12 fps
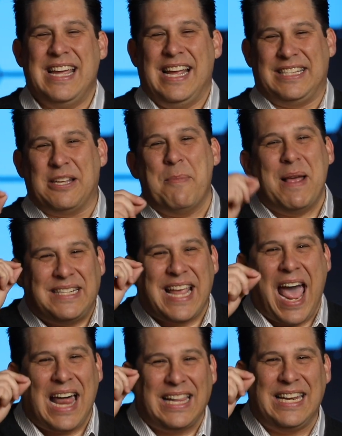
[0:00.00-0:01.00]
It's a
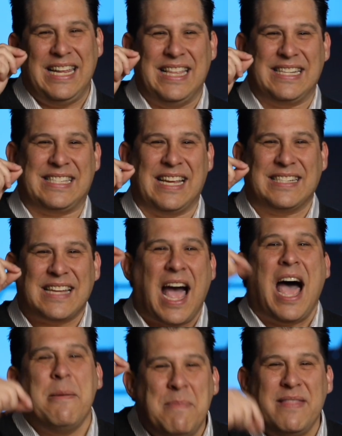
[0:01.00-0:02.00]
mentality that says,
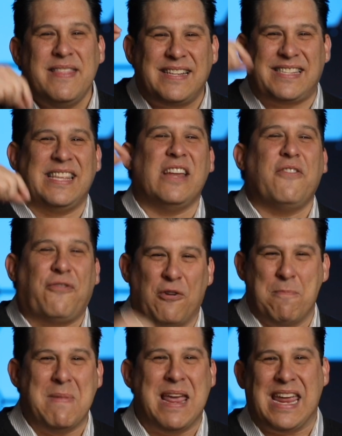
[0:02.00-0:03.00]
I'm in this thing for
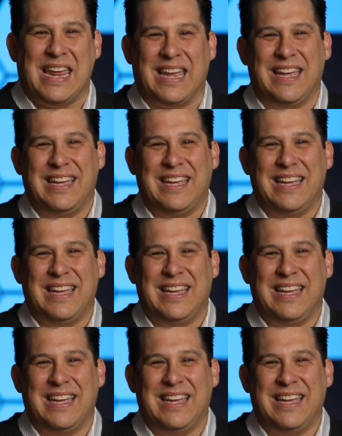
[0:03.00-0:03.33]
me.